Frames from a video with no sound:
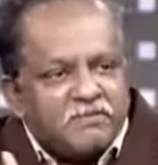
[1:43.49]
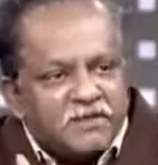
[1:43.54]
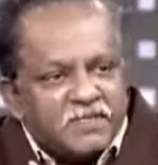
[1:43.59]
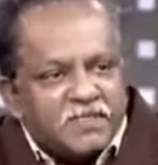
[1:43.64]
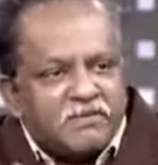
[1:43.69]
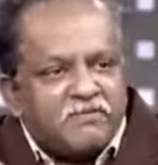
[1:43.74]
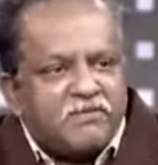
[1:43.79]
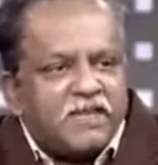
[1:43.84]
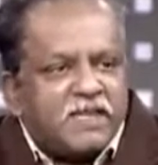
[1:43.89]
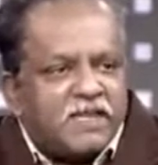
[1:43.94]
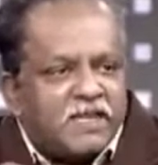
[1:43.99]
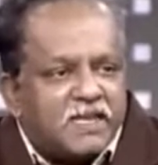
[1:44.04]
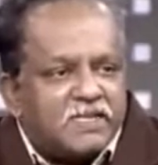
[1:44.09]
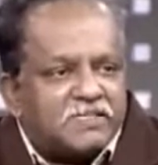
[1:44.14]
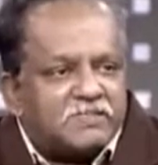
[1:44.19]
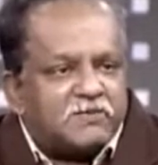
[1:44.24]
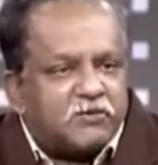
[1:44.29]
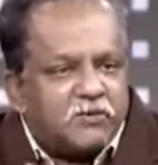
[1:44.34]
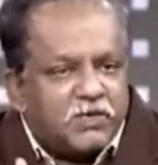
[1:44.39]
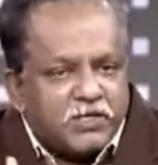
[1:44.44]
when the vehicle
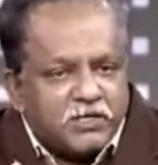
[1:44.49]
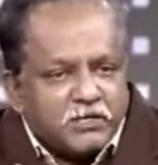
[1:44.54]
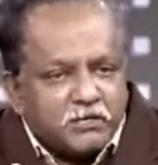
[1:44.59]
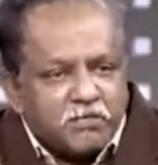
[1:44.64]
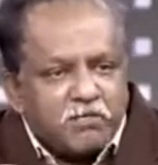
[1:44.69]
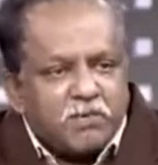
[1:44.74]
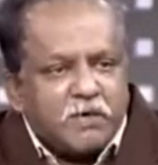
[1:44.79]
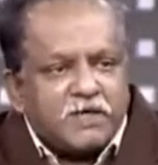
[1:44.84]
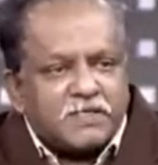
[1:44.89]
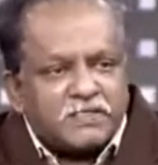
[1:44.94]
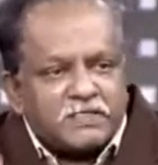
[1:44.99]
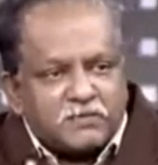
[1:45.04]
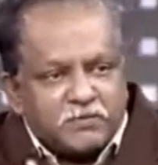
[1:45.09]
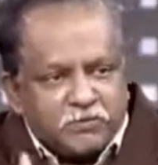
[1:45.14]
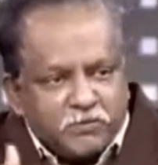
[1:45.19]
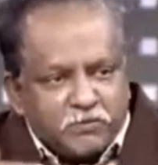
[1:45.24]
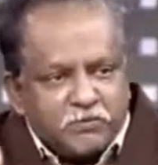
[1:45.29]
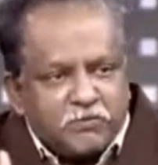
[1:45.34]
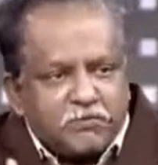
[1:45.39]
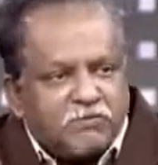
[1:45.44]
is going to pass
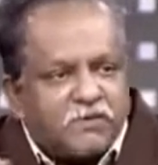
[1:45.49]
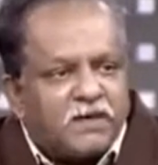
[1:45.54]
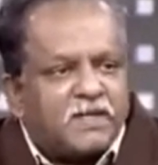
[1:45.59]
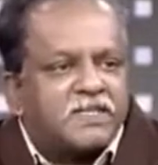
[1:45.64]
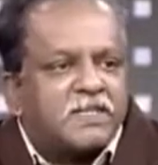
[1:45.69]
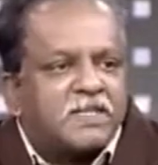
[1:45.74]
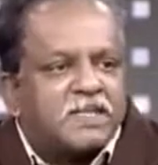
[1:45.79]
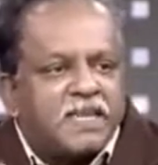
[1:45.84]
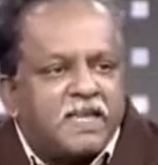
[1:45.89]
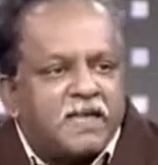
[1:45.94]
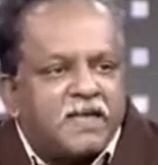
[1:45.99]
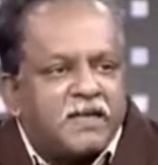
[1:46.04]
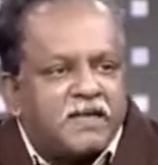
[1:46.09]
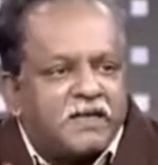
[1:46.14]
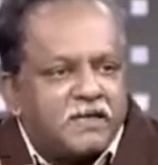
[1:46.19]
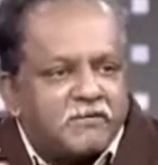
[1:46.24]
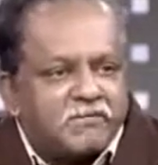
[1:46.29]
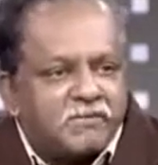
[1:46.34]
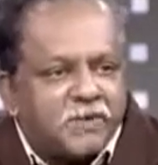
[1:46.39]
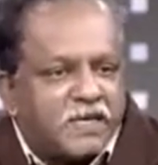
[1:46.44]
through for the tag,